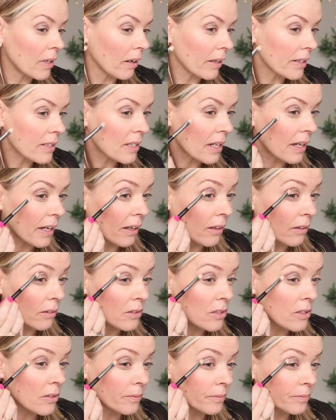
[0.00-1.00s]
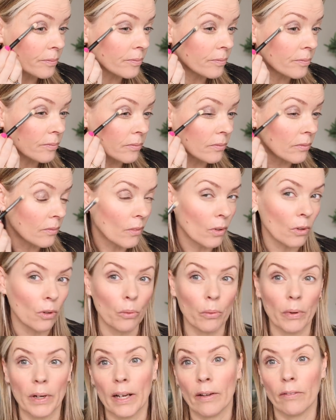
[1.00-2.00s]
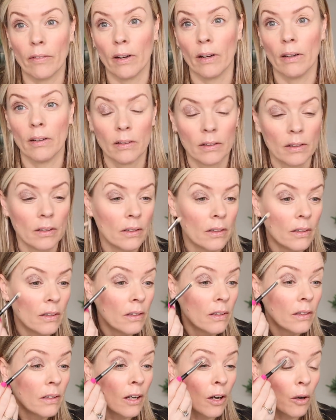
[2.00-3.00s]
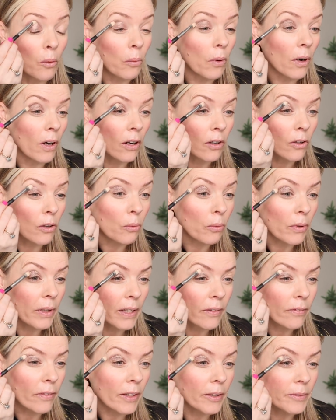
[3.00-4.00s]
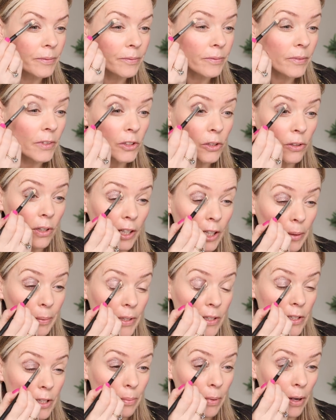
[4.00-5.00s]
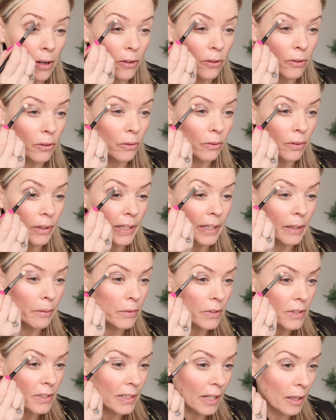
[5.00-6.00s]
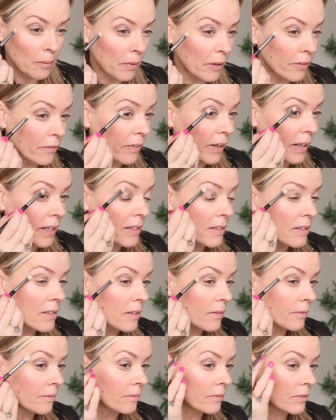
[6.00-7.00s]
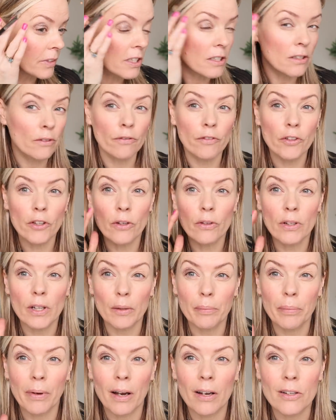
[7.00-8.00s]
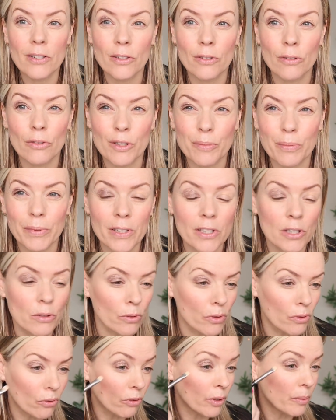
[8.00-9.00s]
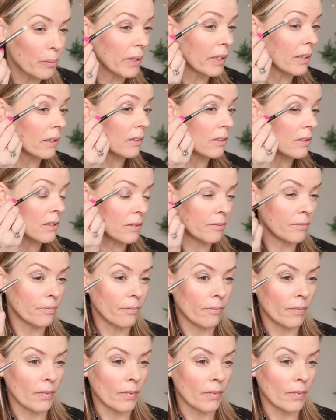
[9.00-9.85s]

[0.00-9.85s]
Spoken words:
a night out or whatever, at work or whatever, do like a bit of sparkle. It was down my face. Just a few little particles, but it used to annoy me because